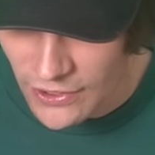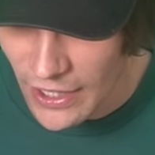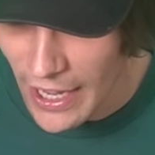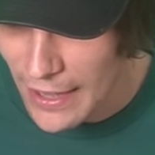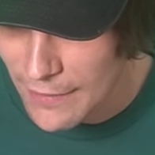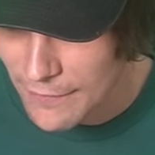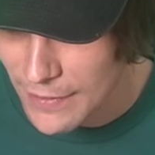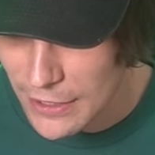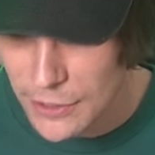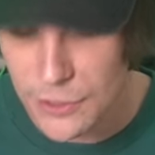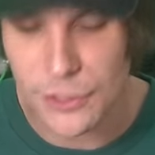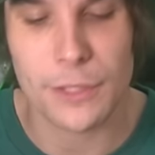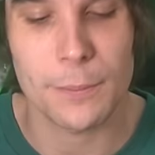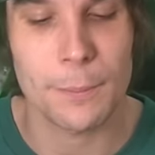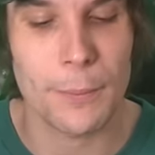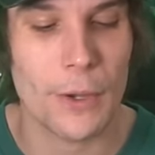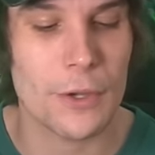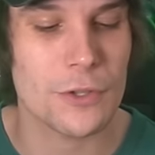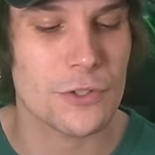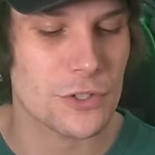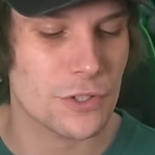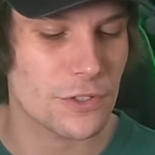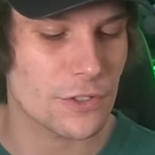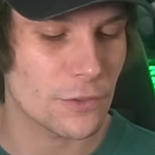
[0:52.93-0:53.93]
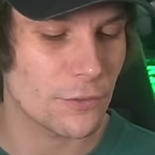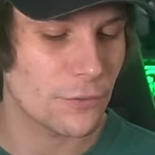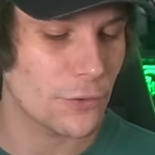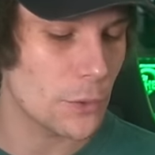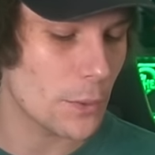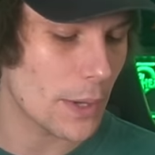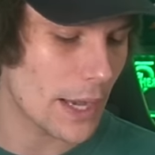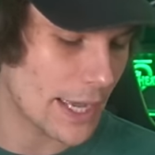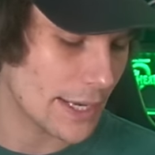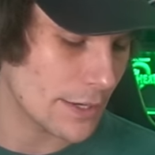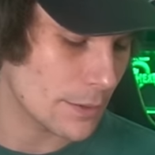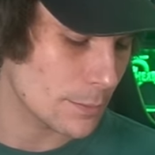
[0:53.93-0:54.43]
I have actually purchased a
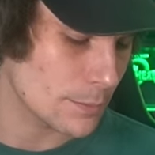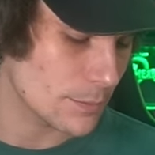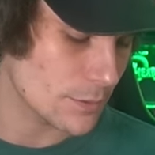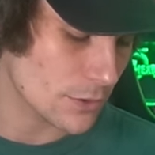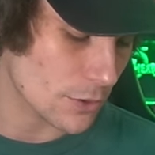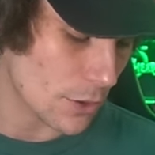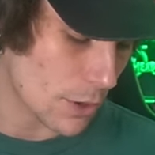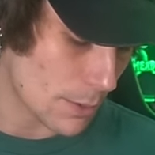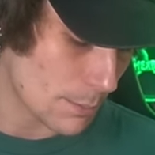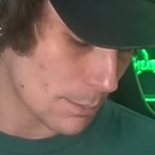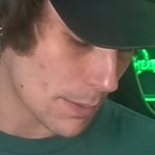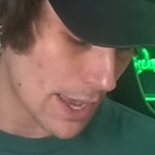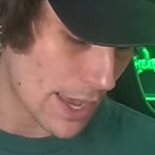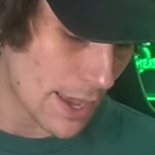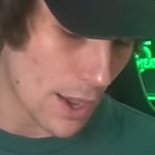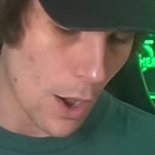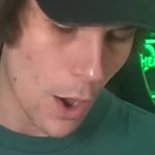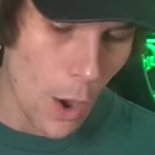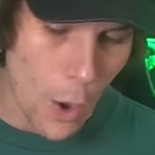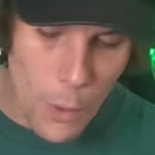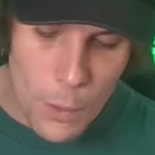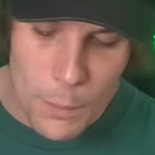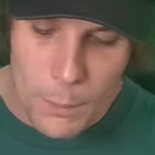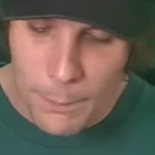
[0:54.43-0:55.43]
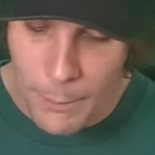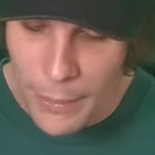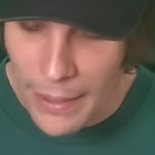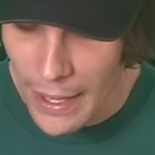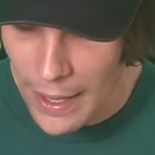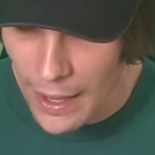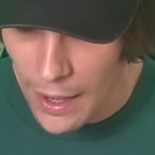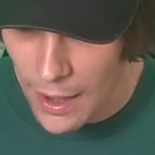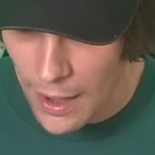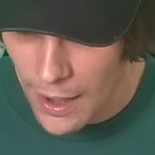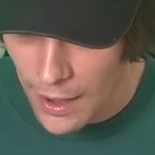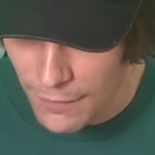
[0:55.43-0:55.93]
few items on my own
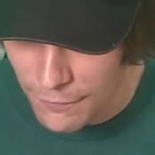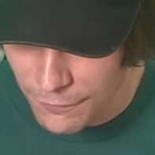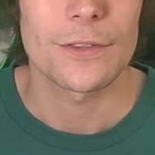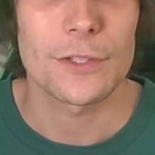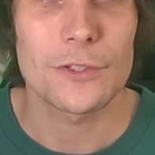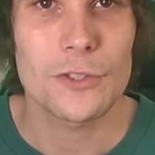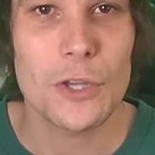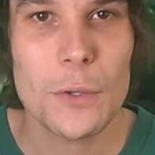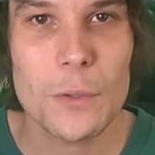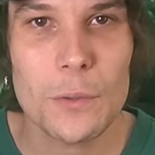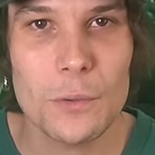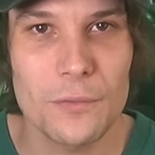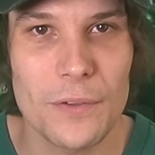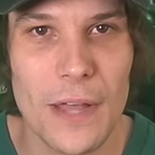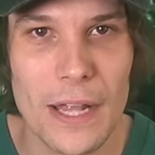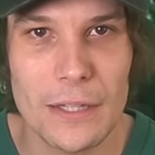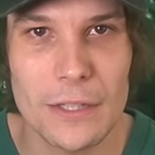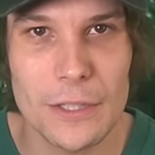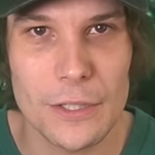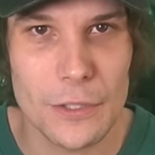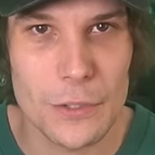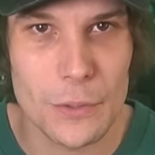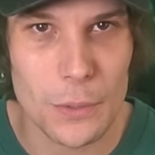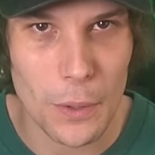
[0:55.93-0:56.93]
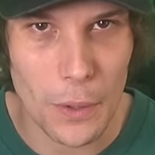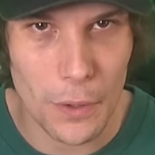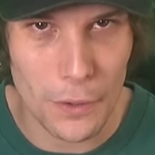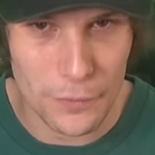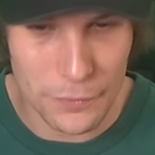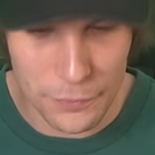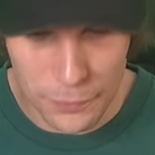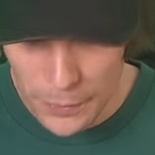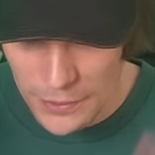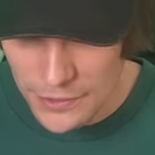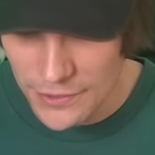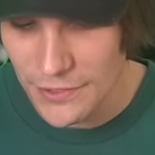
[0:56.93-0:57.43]
behalf. The total value
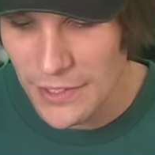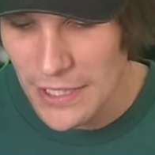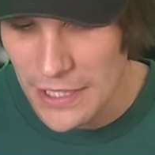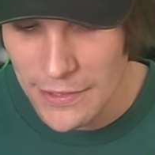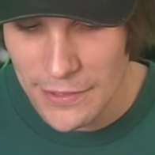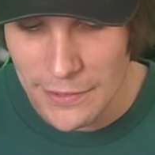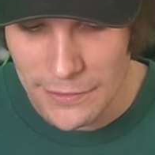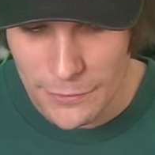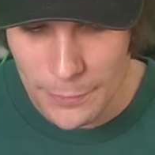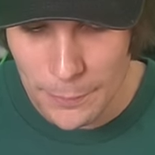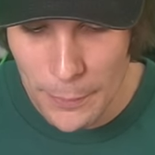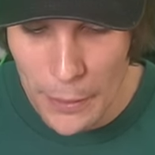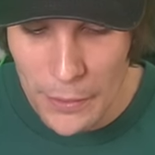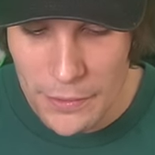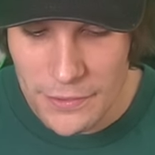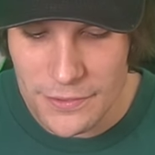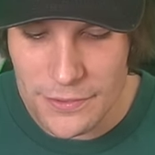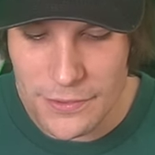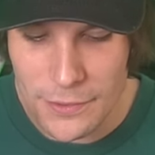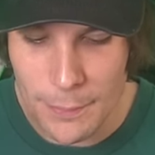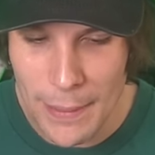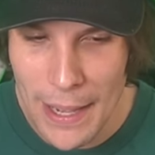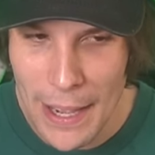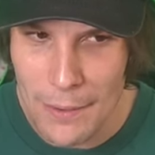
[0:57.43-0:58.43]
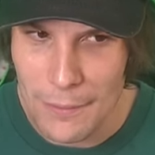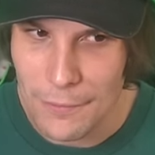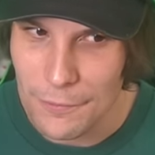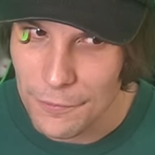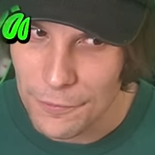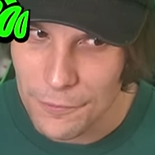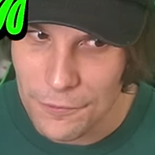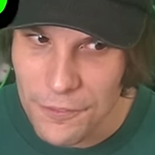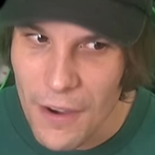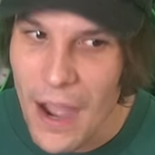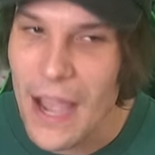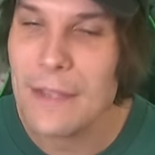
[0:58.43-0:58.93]
of what's in this box is about
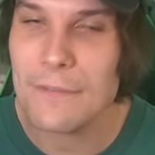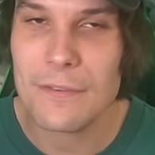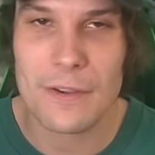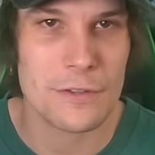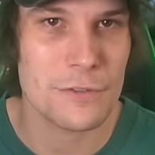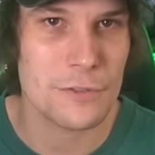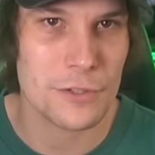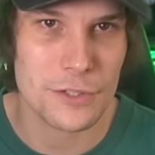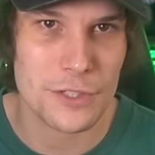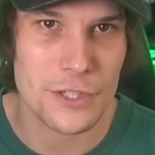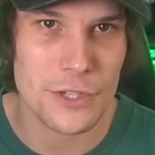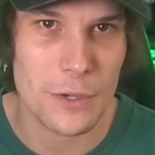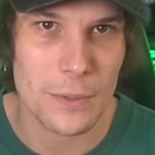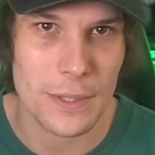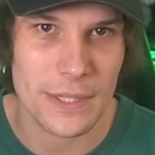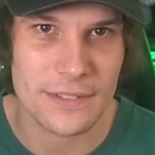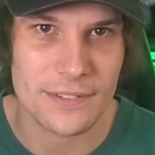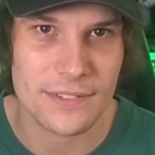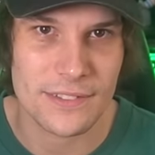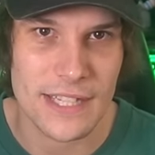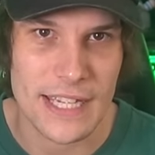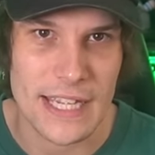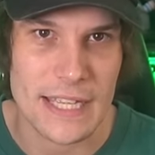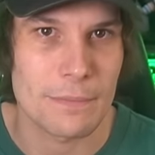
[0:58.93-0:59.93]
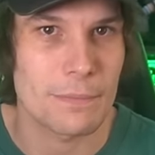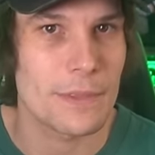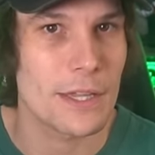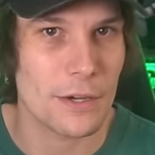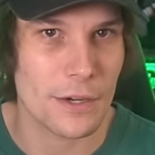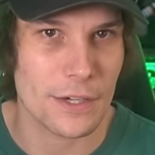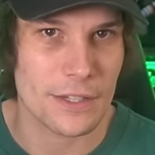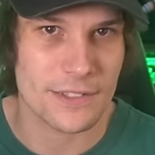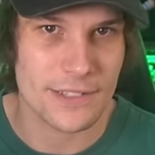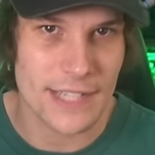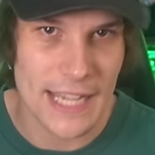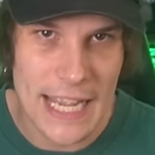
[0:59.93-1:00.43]
500 USD.
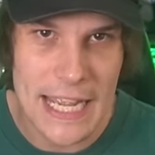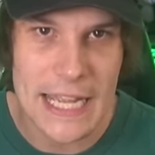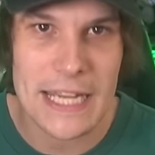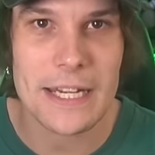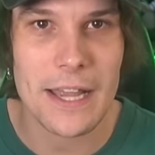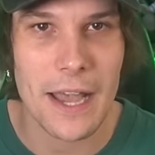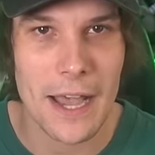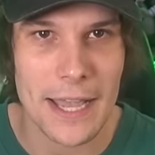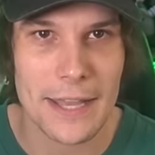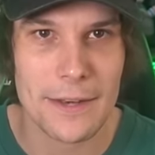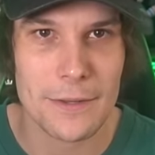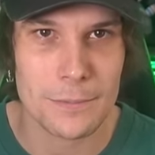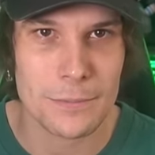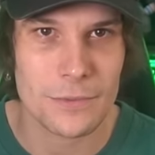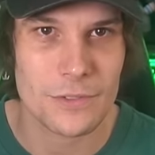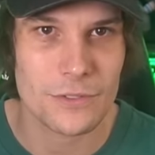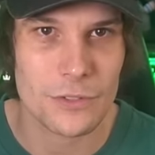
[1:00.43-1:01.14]
There are 10 items